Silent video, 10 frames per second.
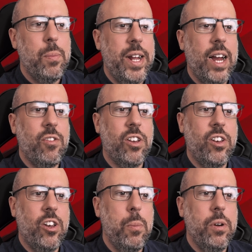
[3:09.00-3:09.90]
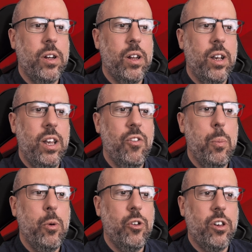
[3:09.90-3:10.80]
may have to stomach
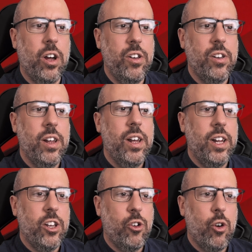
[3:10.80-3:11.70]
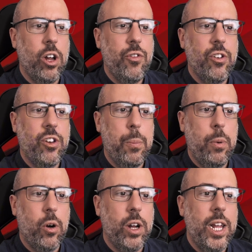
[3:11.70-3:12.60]
Liverpool's stance as transfer
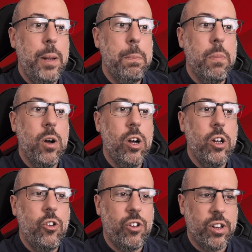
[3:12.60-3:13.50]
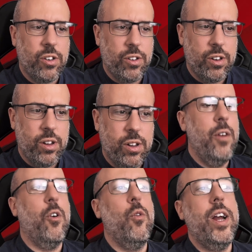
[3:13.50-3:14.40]
subplot emerges.
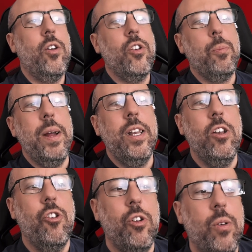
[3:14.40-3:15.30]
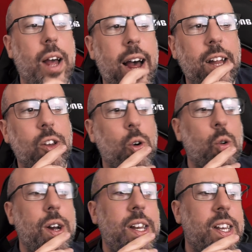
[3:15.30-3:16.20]
If a record spend in June has
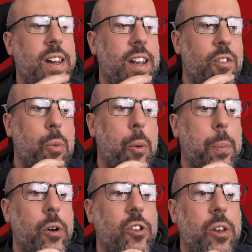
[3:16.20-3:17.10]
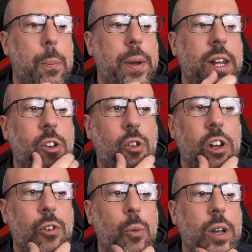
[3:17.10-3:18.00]
already seen Liverpool post the biggest
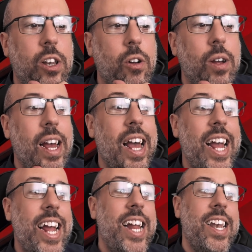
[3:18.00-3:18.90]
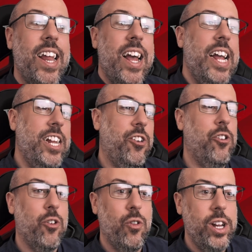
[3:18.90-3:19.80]
transfer window in their
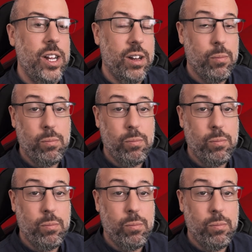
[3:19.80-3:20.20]
history,